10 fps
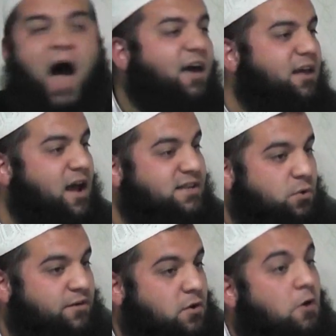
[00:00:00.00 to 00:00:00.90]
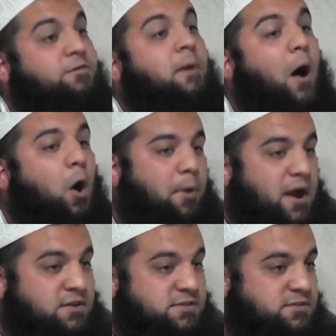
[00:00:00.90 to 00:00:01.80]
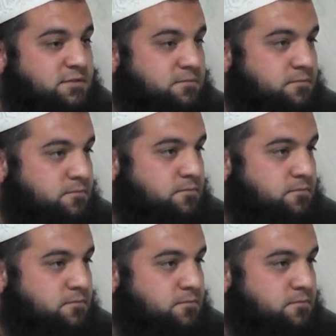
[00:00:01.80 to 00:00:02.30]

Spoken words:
of the Akhirah is already gone from our brains.